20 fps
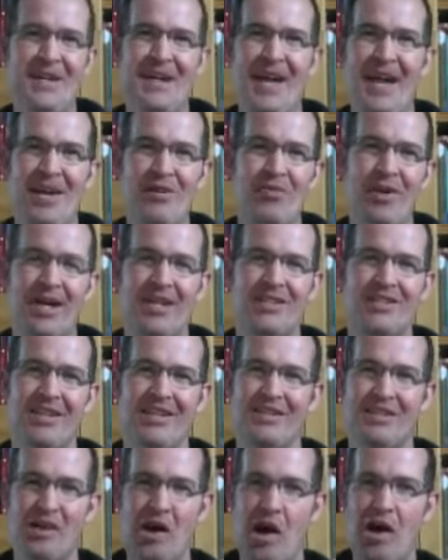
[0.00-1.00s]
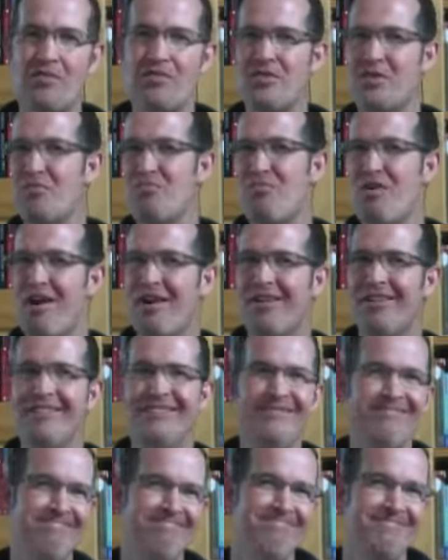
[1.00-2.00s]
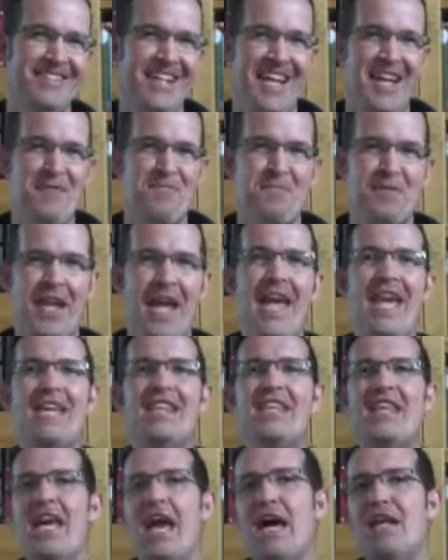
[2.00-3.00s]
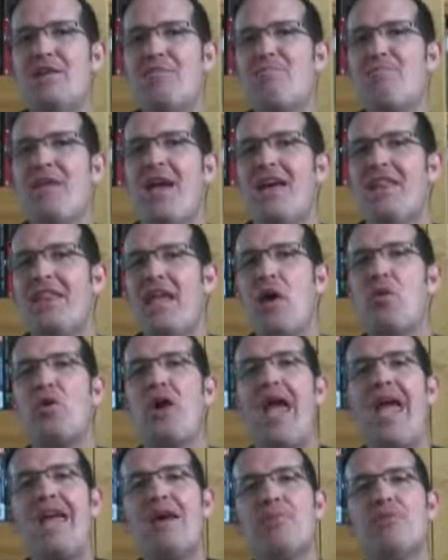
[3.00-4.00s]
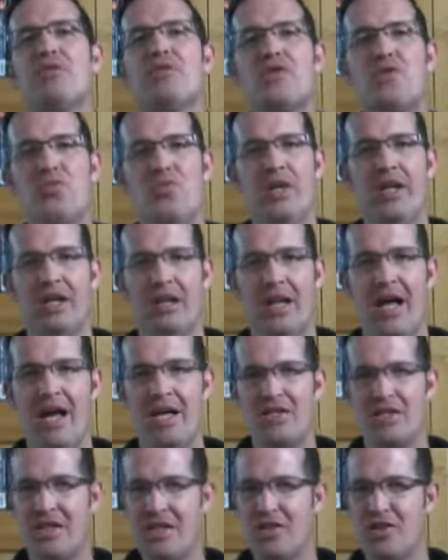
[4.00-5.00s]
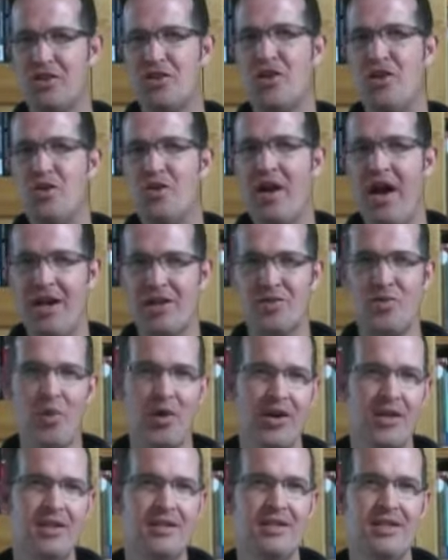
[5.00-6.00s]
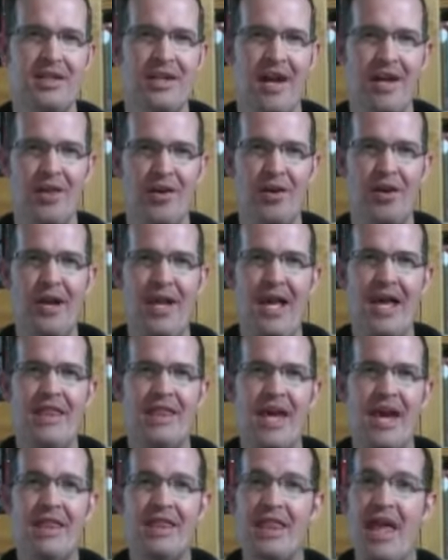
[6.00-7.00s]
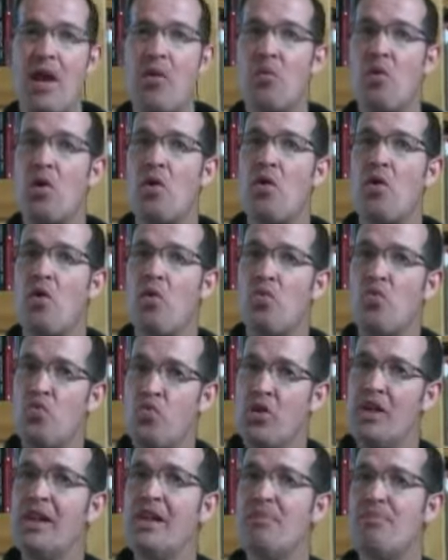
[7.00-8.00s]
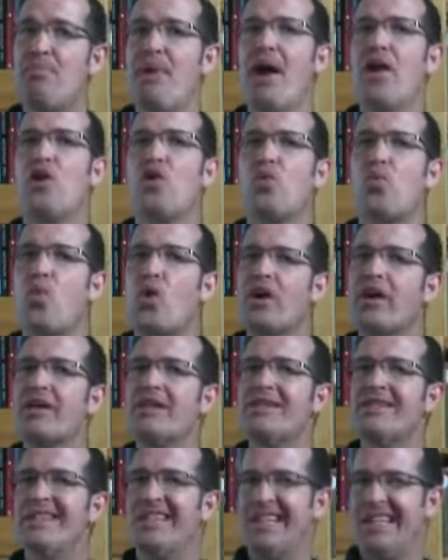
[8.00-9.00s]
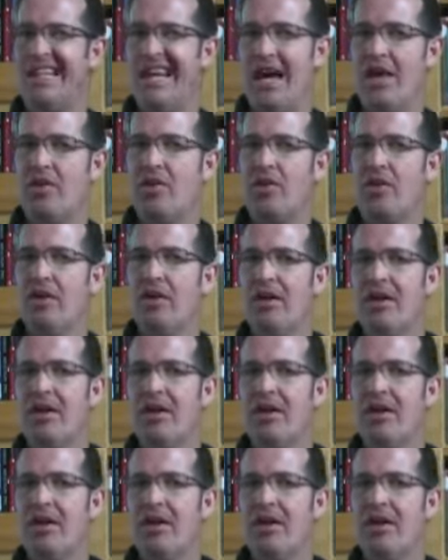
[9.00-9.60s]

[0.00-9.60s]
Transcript: Rex says, "Oh, I've seen better." In the end, they were able to realize, these two guys working together, that they were really better working together